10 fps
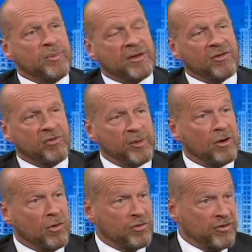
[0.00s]
because it's been
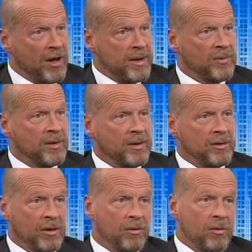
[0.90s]
a long time,
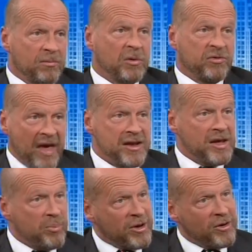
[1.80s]
you know, a
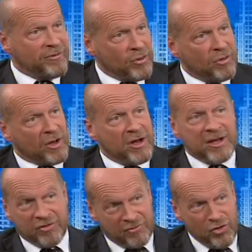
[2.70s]
10-year period. If you look,
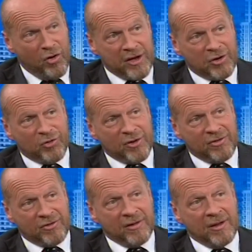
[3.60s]
earnings have not
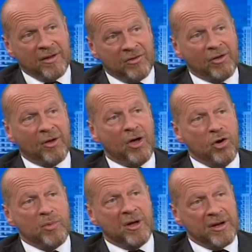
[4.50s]
increased. So I
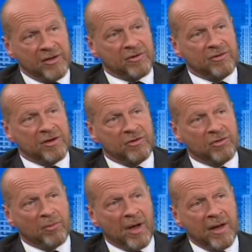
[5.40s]
hope earnings continue
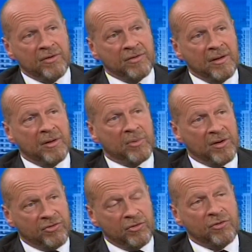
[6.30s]
to rise, but
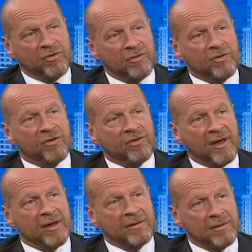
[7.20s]
it's too soon to
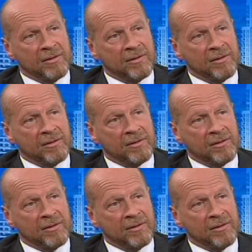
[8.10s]
say.